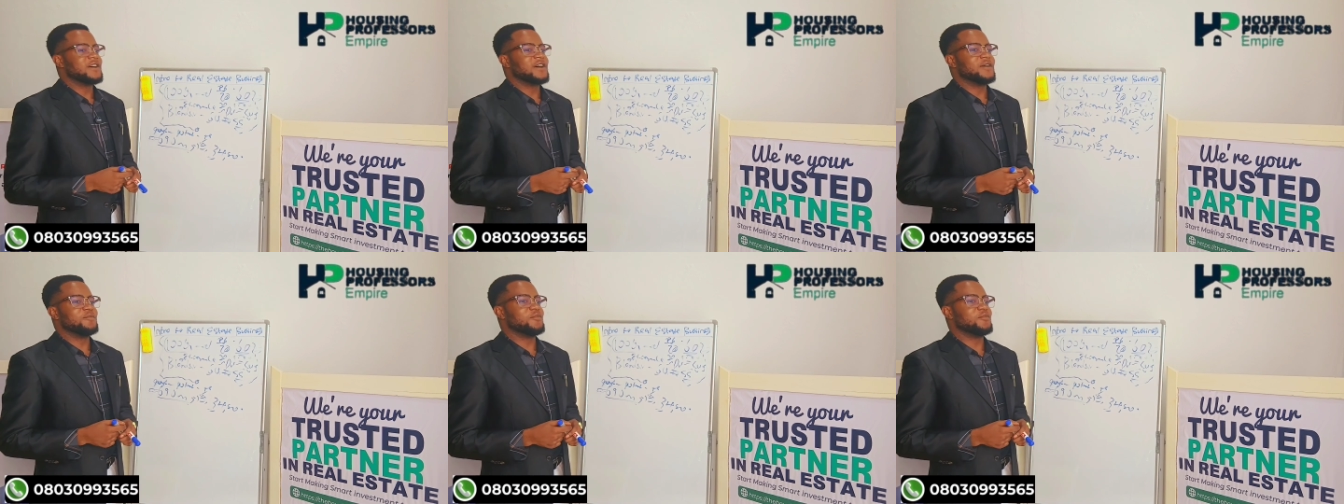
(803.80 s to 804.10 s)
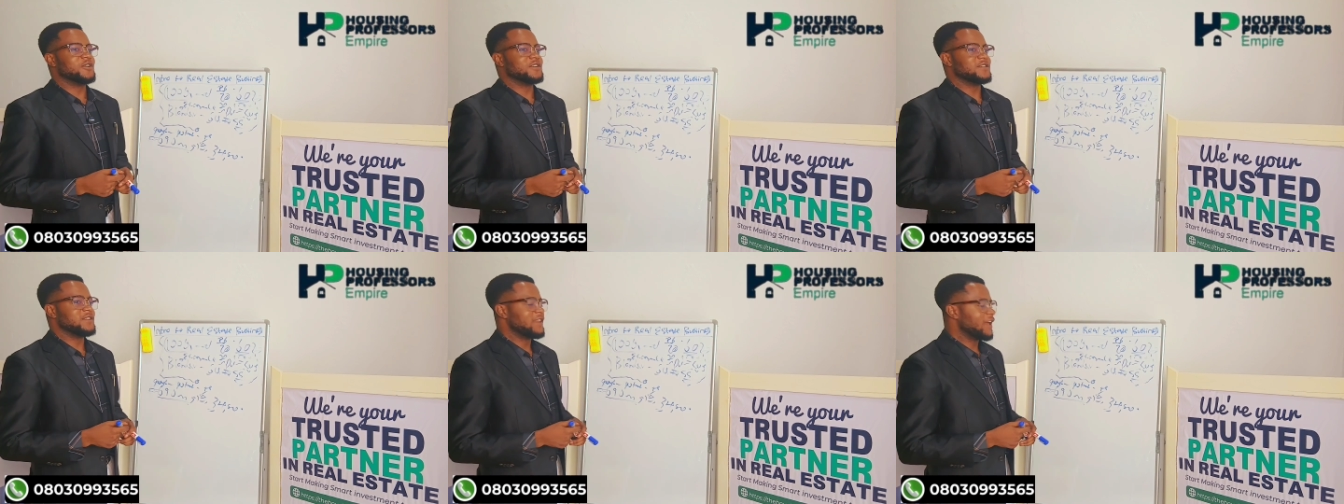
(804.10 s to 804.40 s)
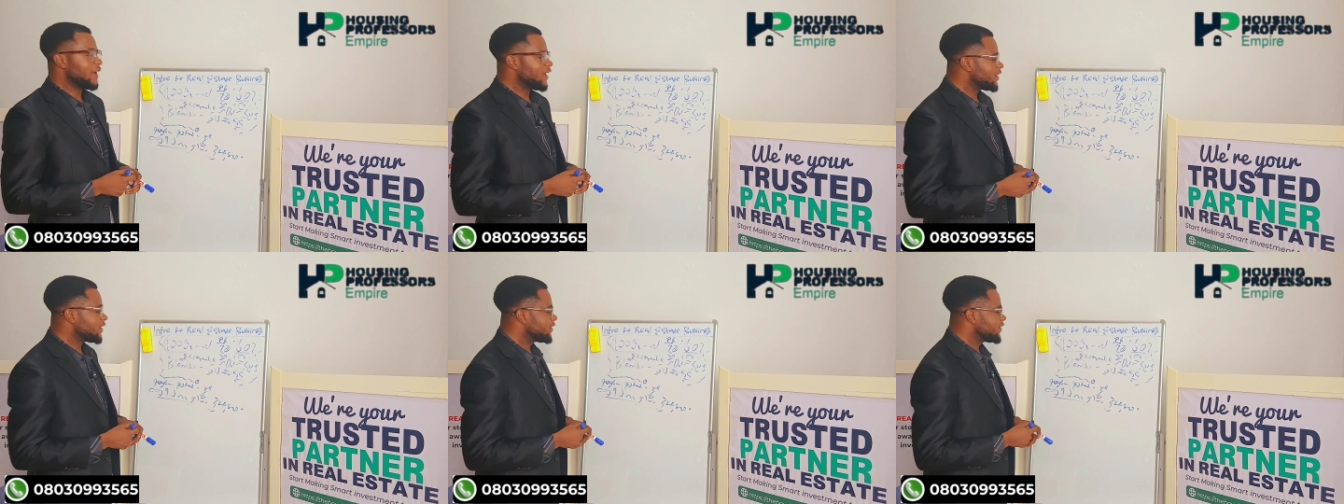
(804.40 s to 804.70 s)
but
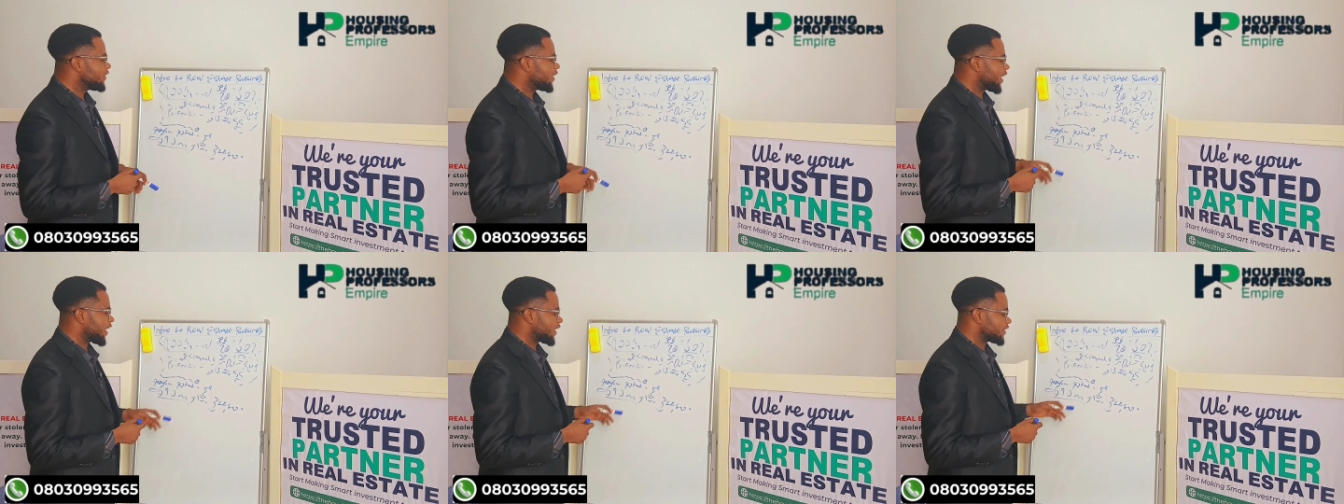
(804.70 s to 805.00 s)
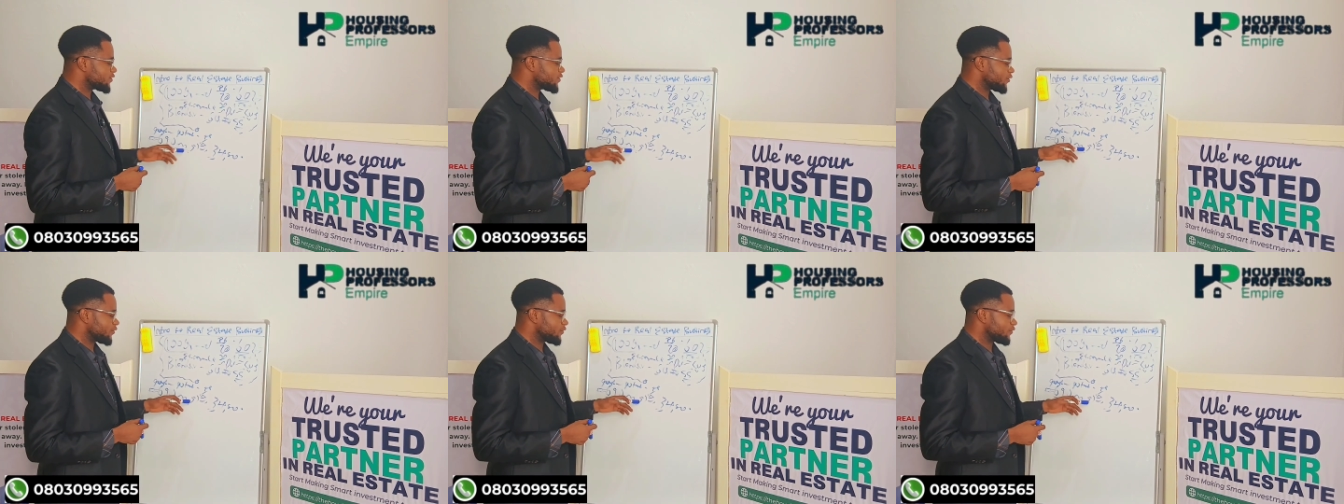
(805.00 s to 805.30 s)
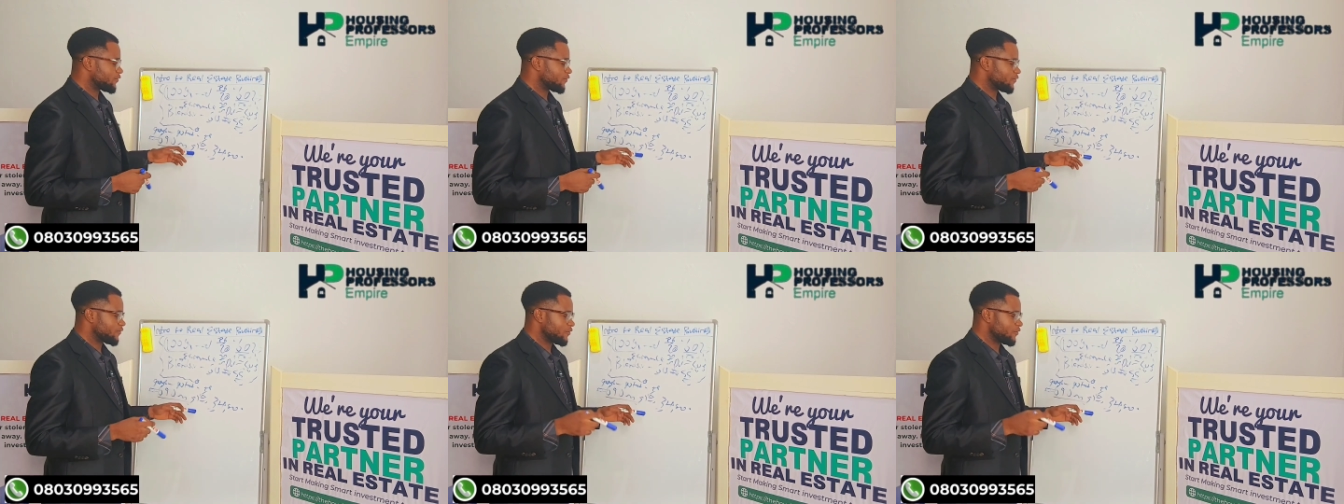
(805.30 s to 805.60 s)
then as
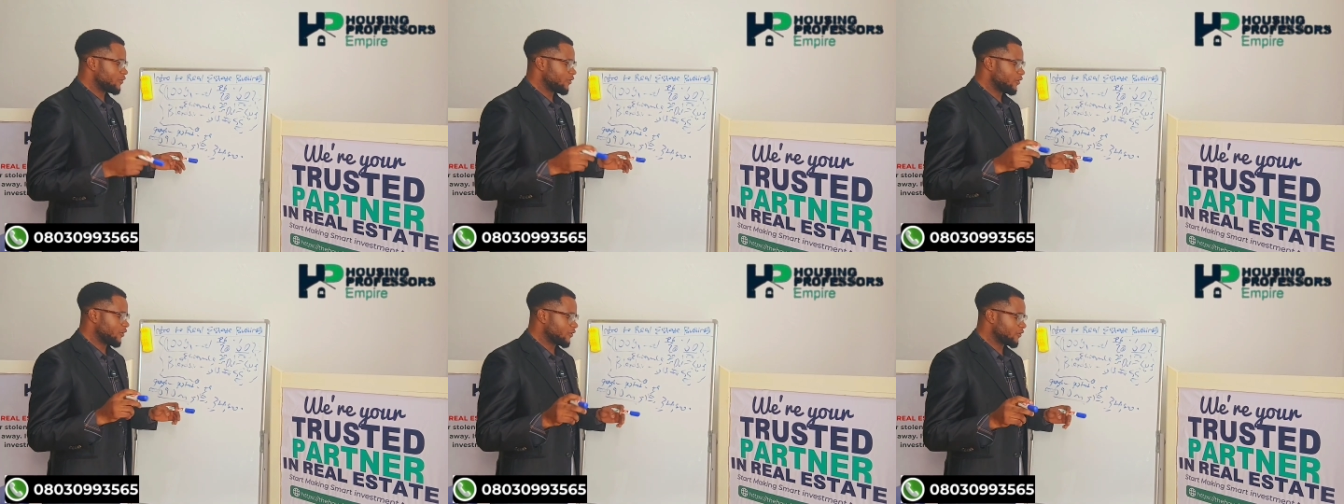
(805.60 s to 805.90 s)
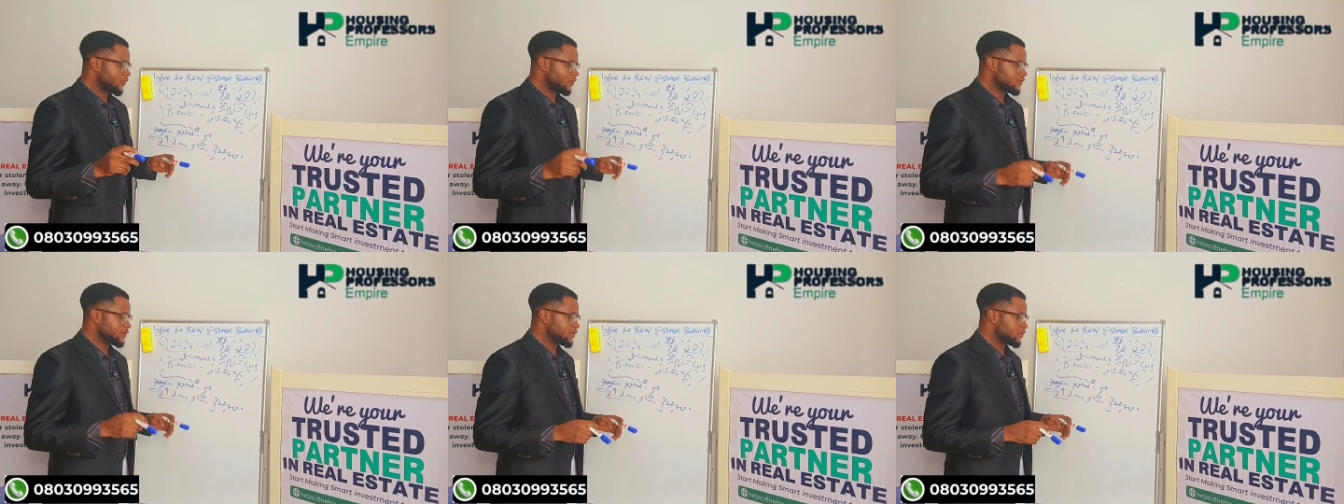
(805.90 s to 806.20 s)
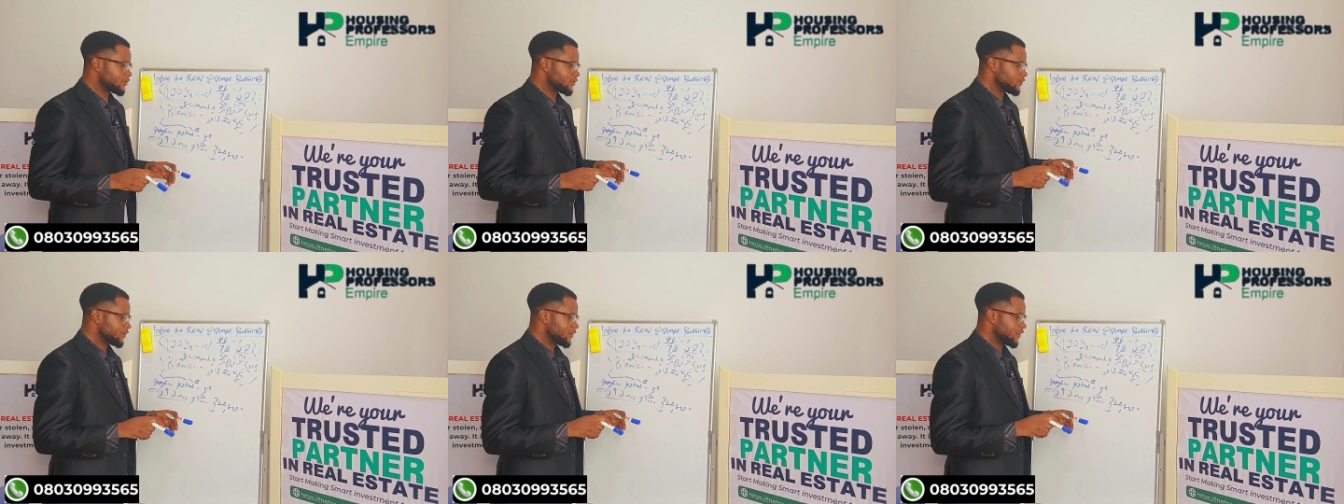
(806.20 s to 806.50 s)
of
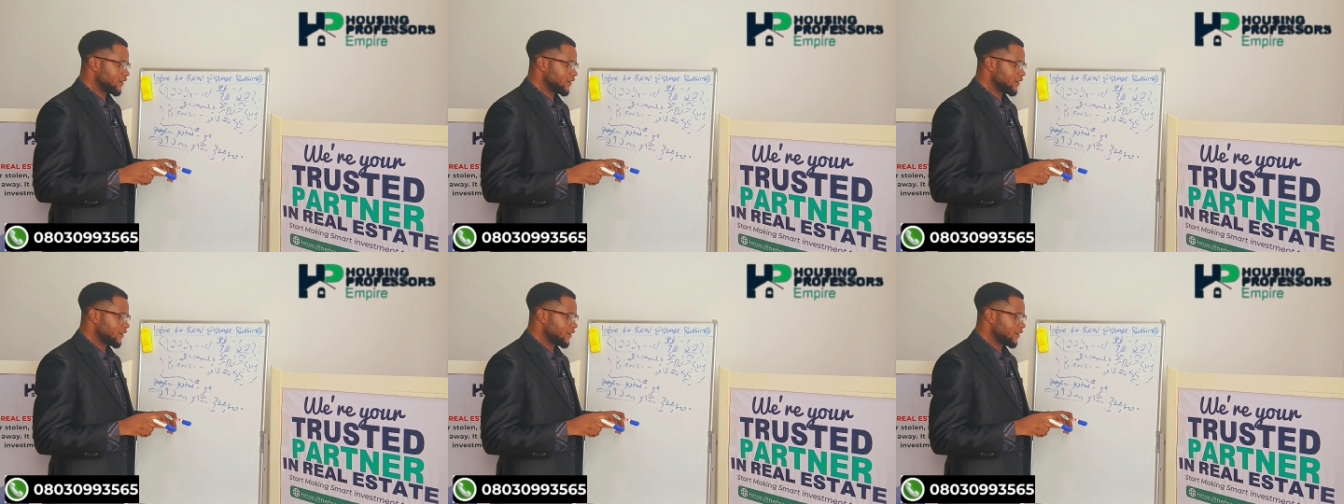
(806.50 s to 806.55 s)
August,